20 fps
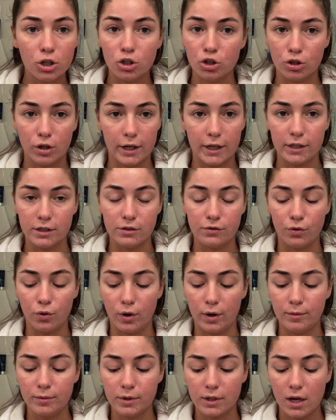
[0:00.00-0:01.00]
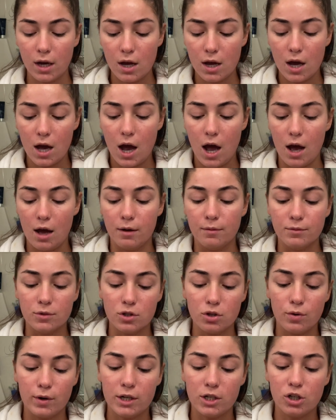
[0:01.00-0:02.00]
transformed.
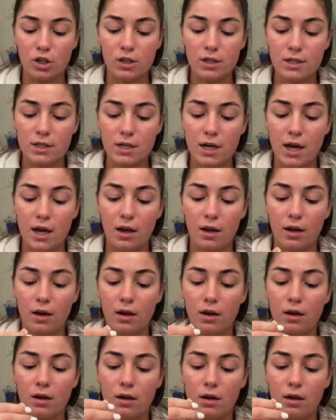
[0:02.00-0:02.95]
So I just take